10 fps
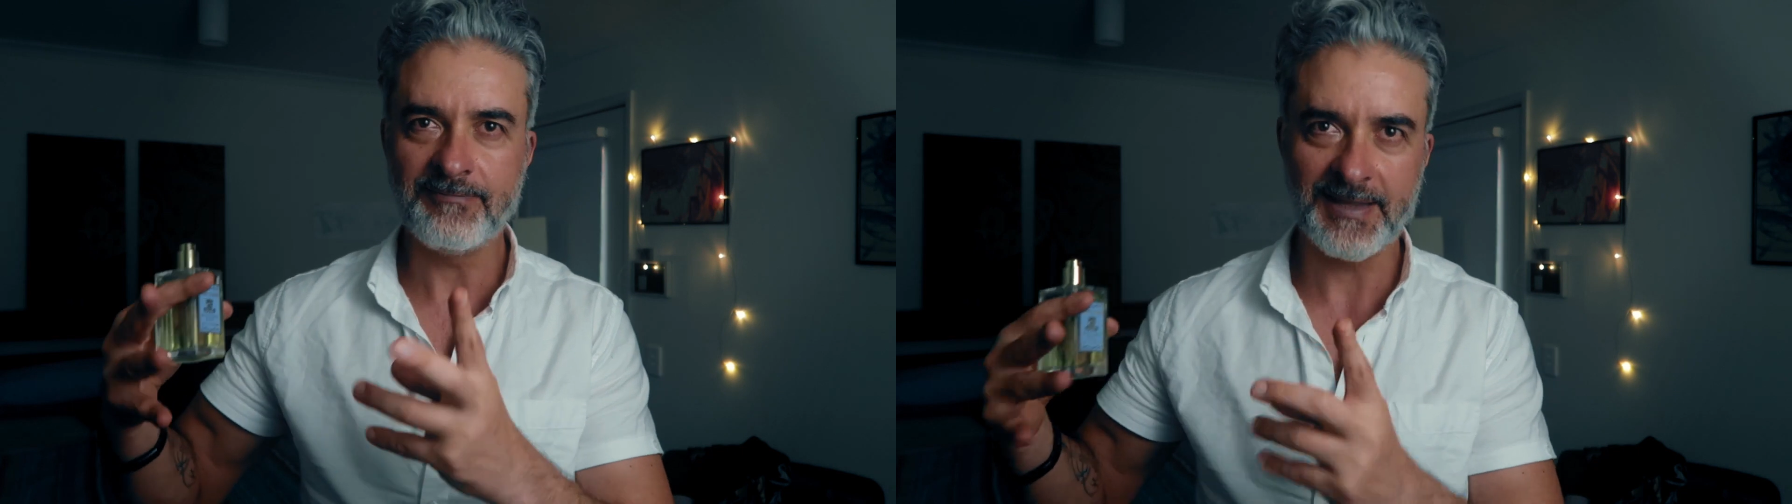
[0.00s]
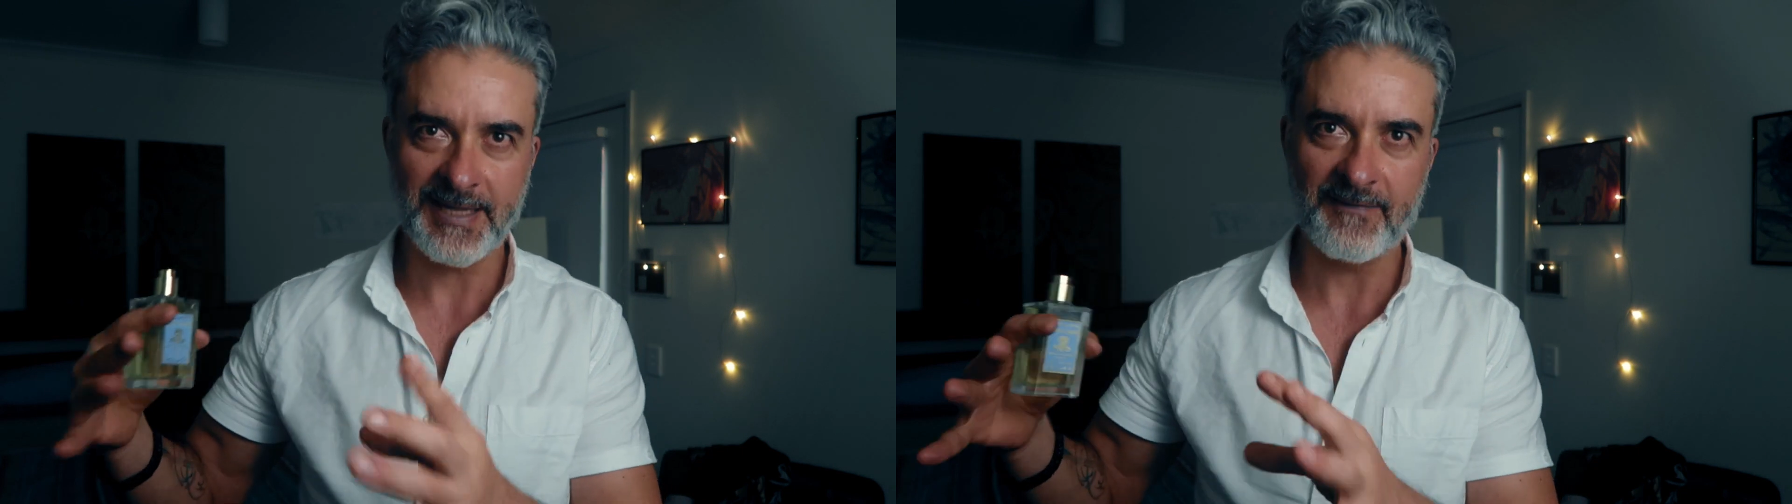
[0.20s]

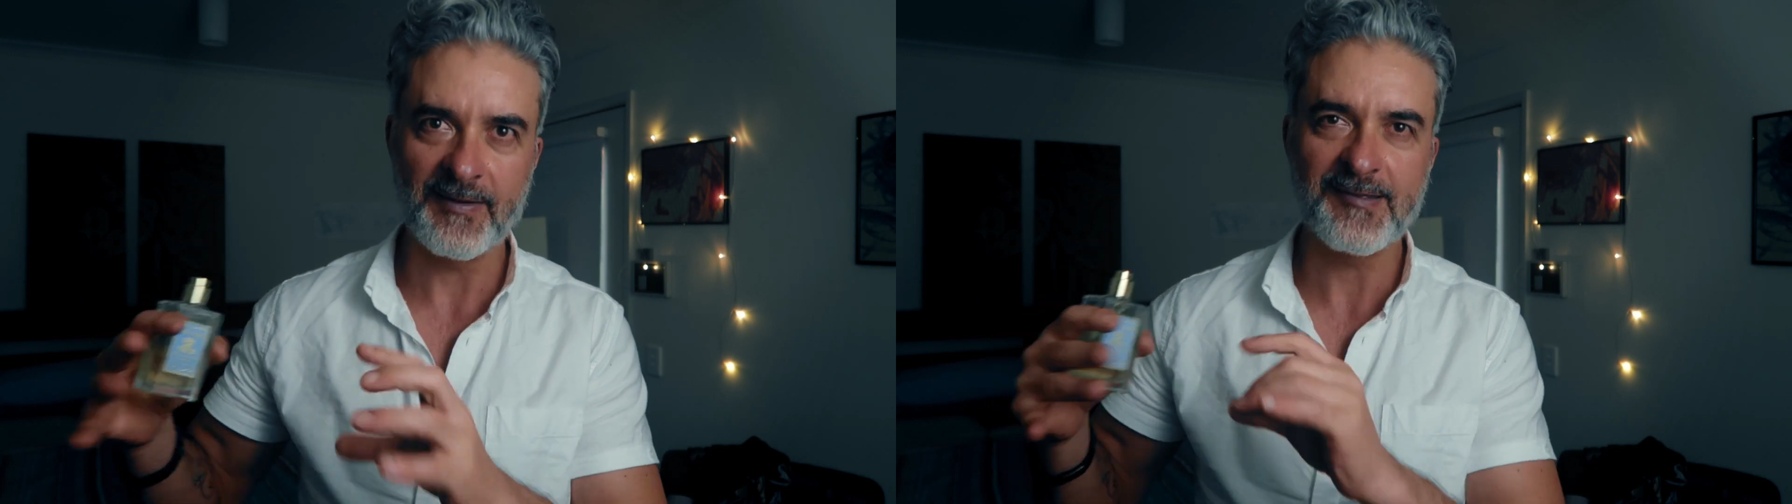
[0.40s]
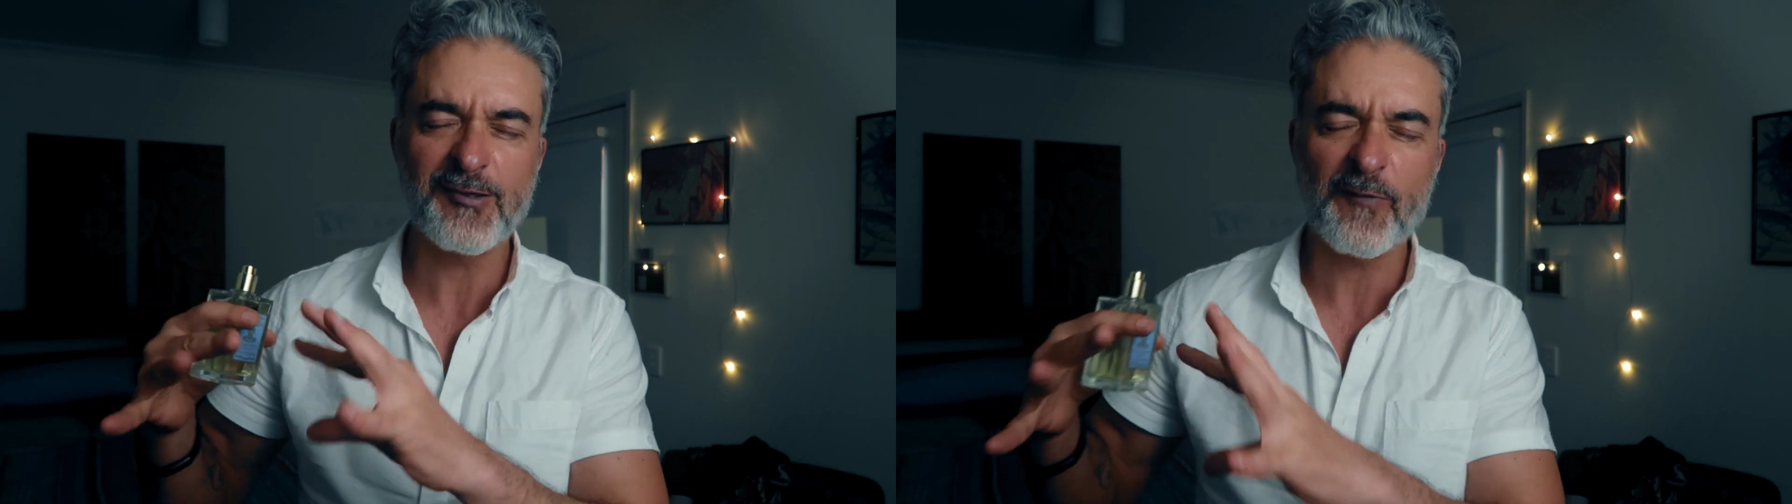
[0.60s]

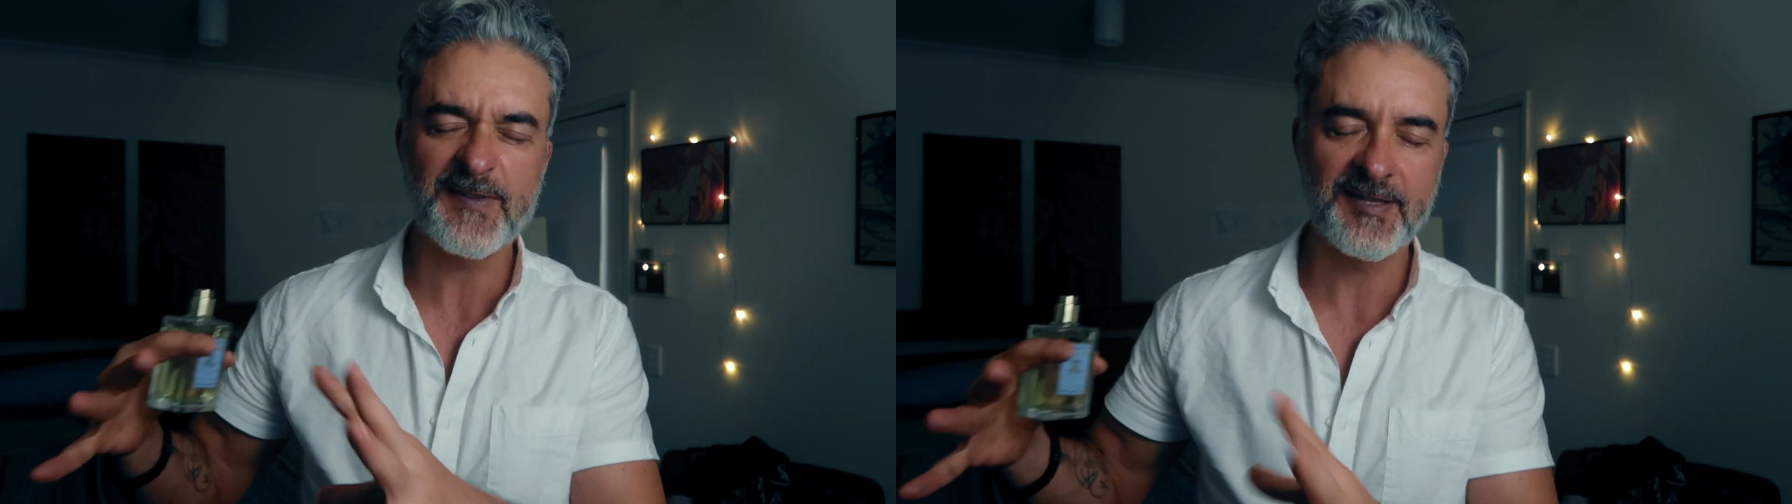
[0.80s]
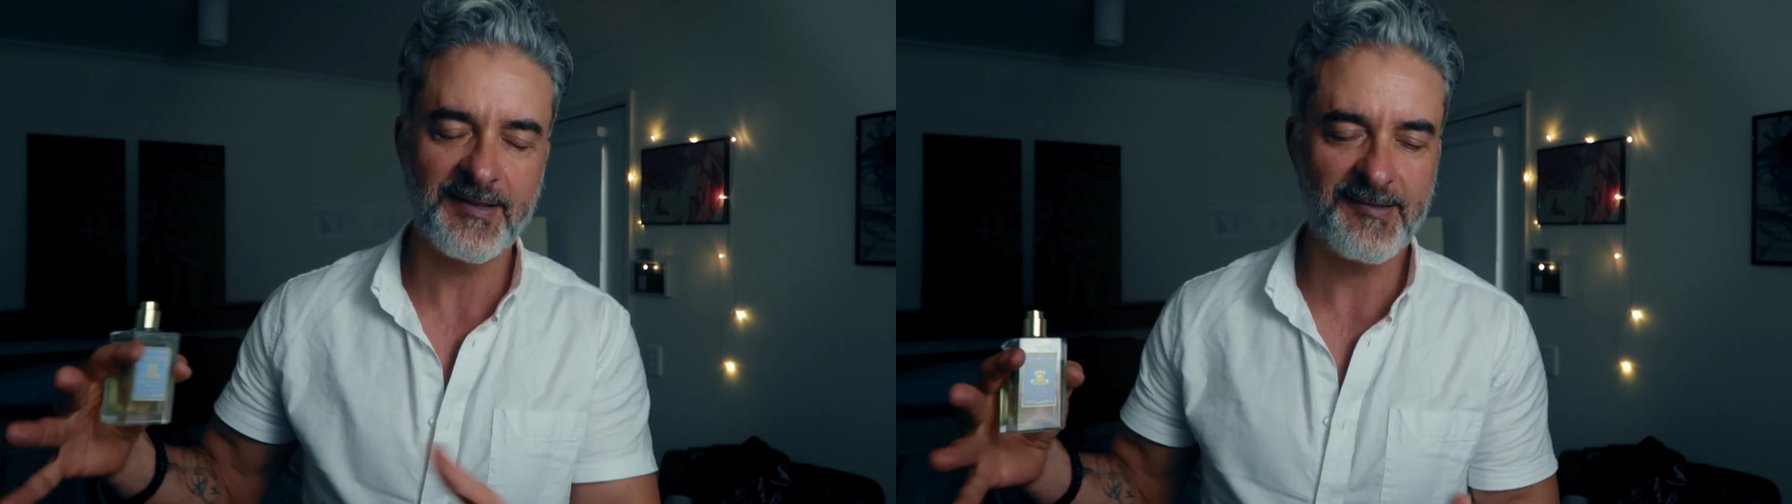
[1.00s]
leather, soft,